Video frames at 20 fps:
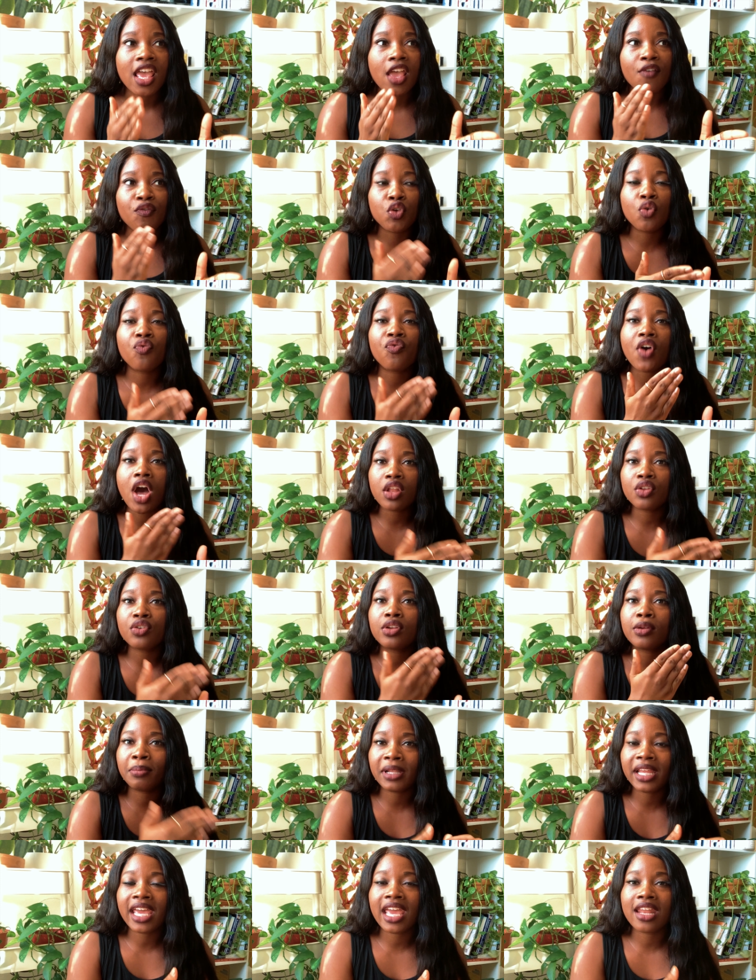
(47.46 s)
If you follow the
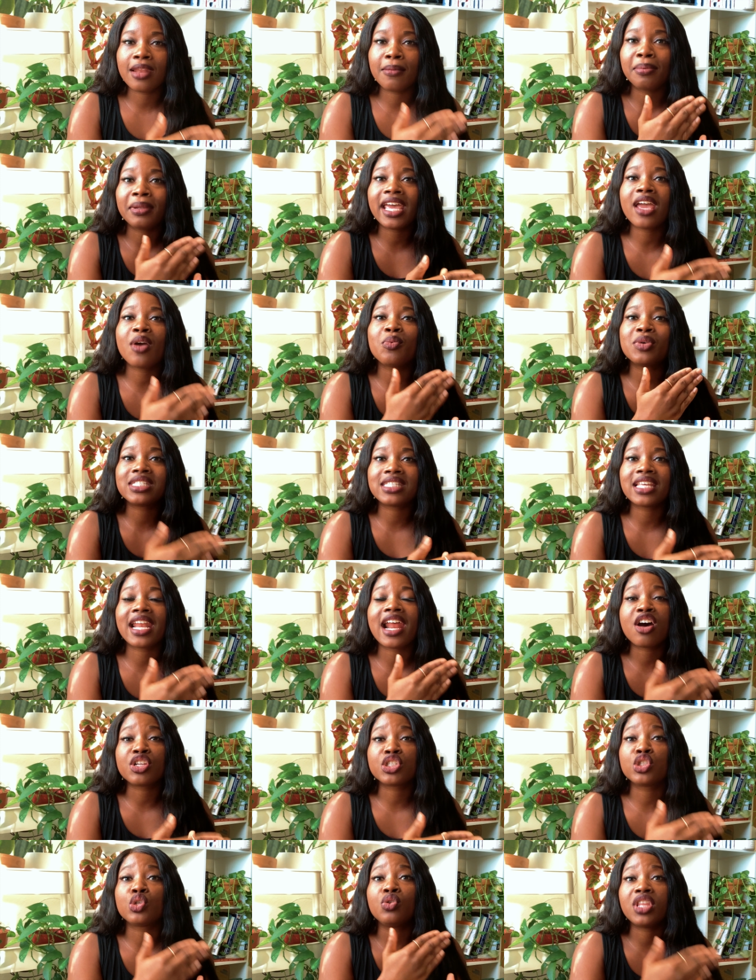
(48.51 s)
plan, the plan was set
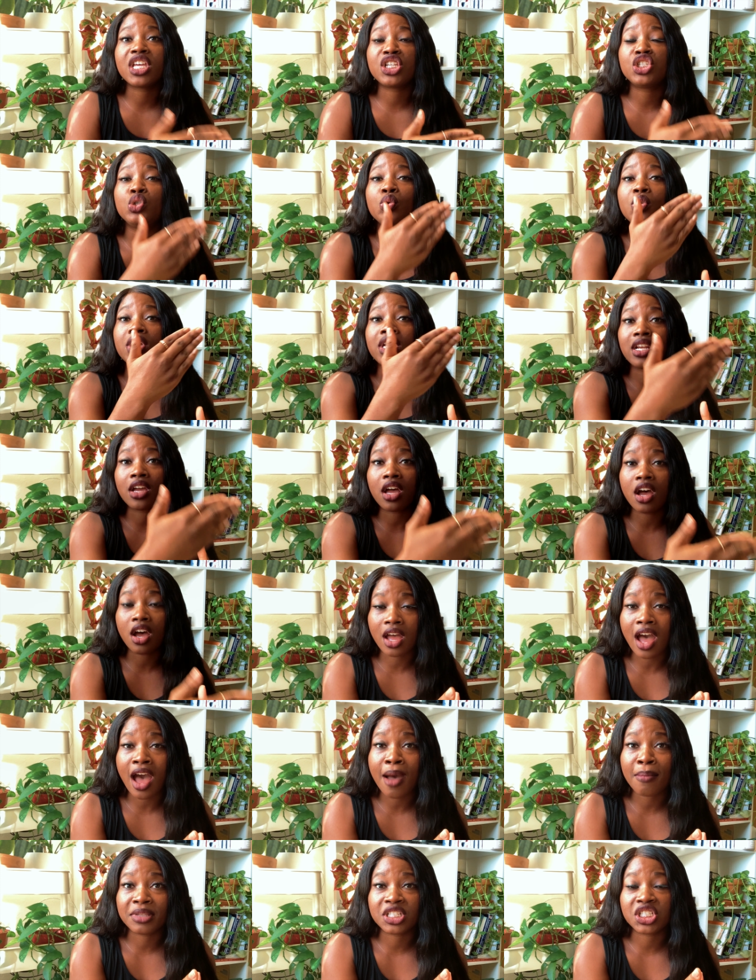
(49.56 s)
out so that you can
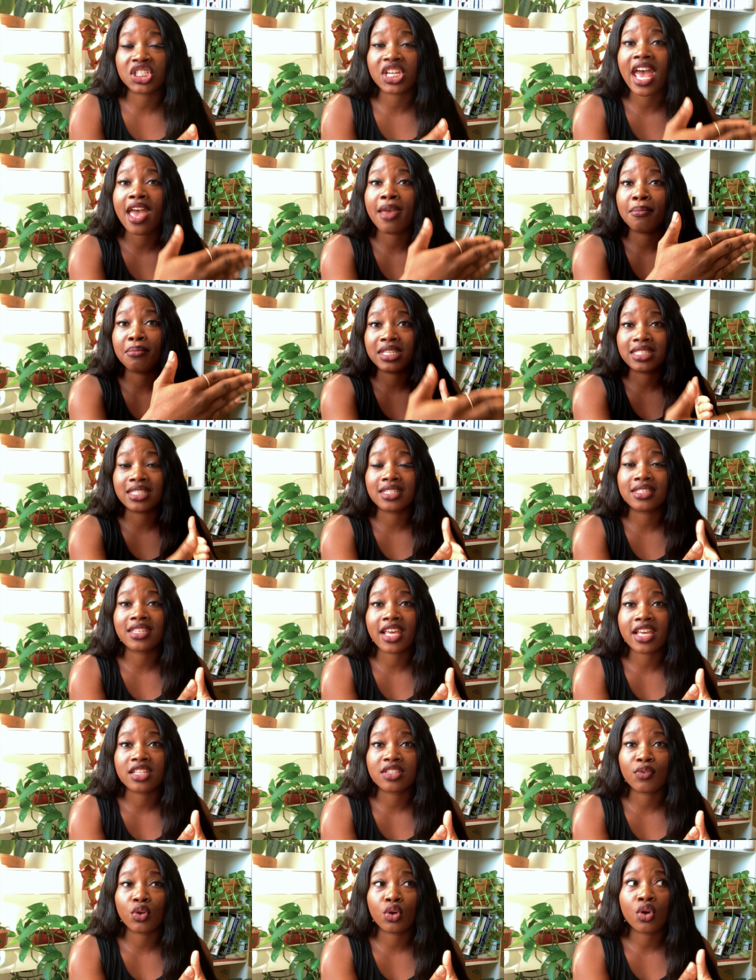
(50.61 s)
accomplish that and be
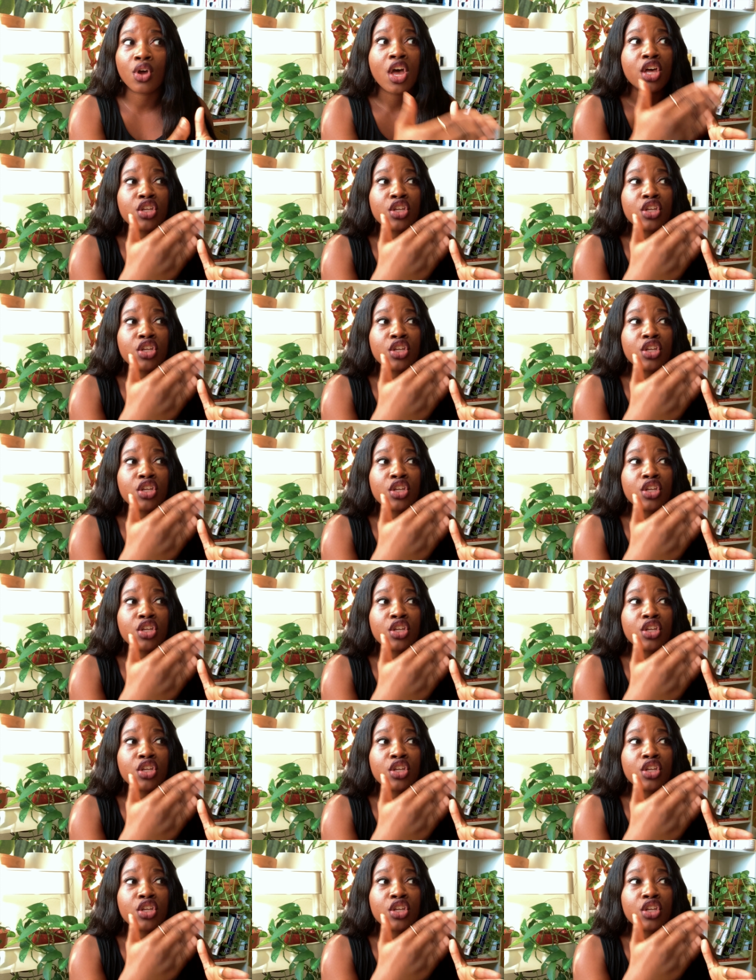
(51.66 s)
successful.